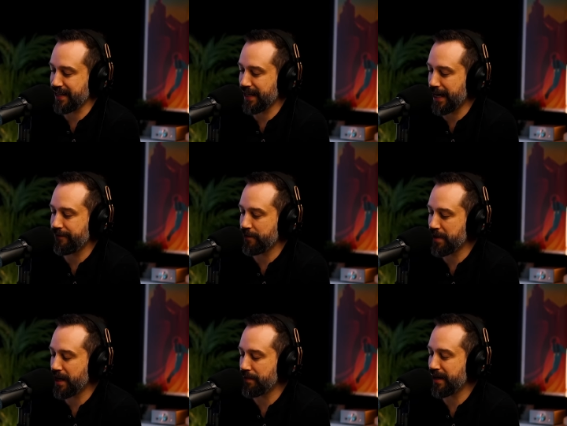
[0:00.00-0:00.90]
uh, half a
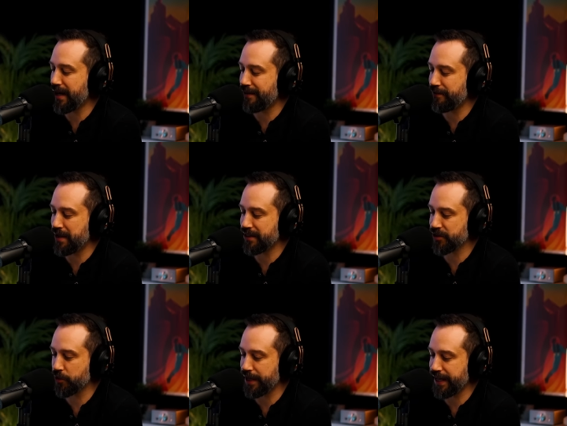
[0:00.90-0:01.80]
mile by half a mile
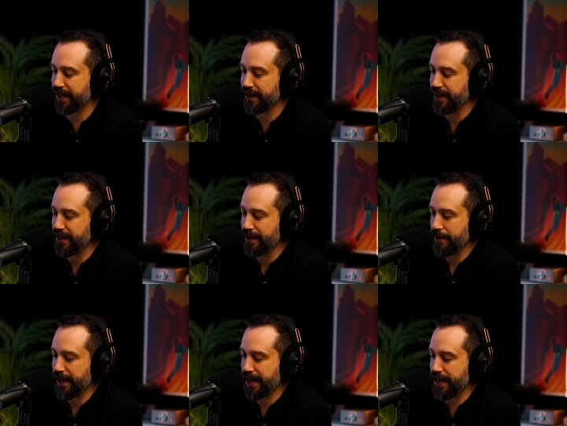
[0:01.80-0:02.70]
square.
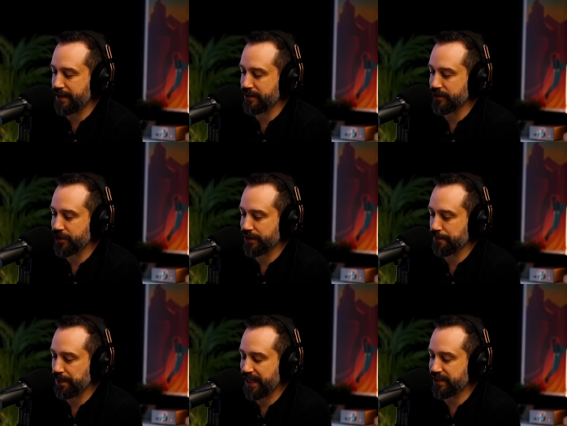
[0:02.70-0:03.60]
And
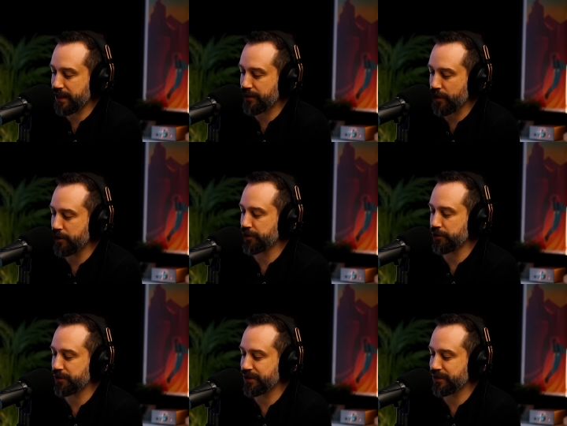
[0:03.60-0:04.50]
he said, those who